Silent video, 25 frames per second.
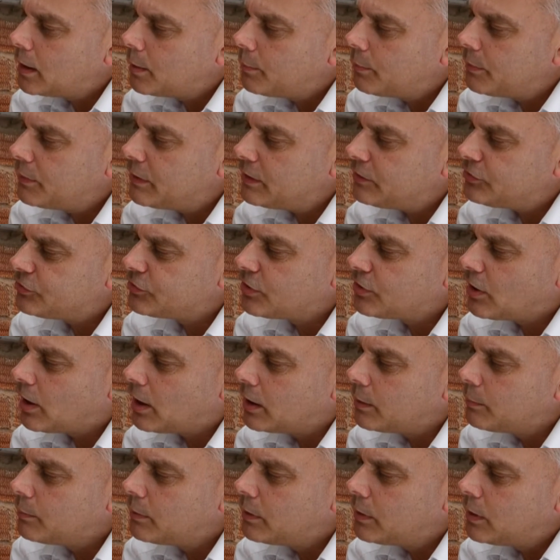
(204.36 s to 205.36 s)
but this
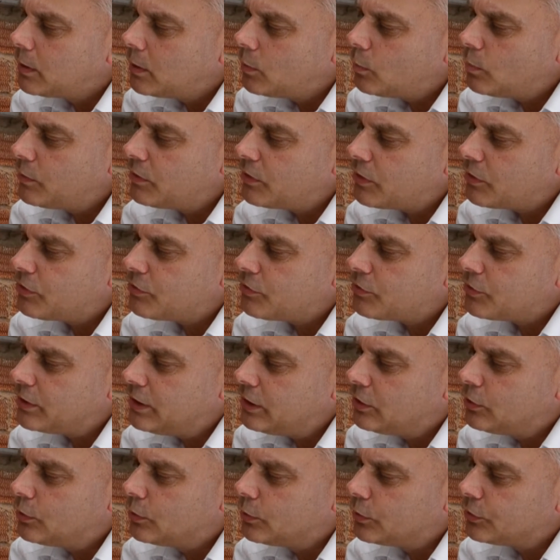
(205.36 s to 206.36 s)
time with a
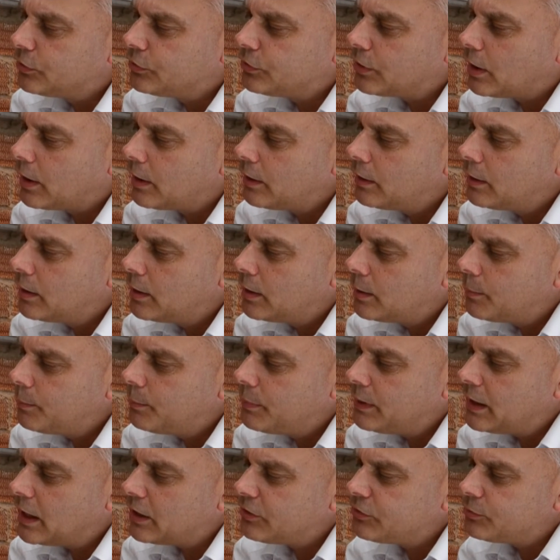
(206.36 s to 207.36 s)
3/4
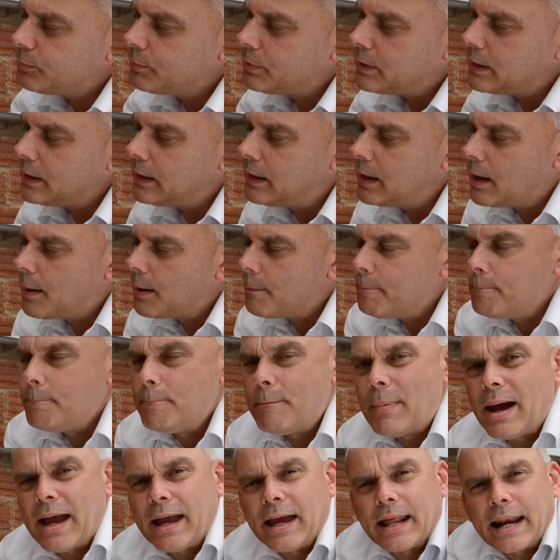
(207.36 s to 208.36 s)
BSP
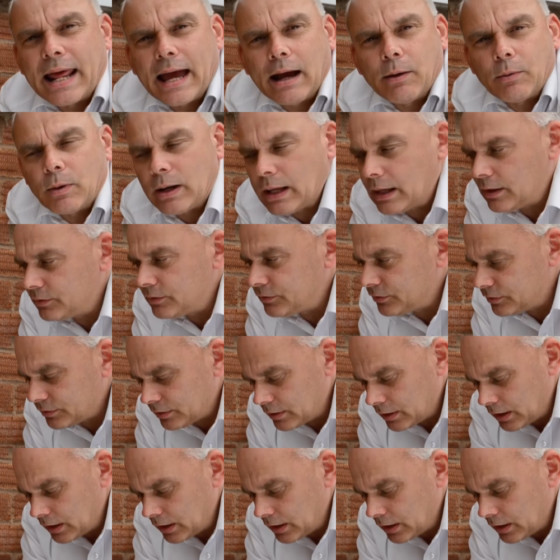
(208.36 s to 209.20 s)
male outlets.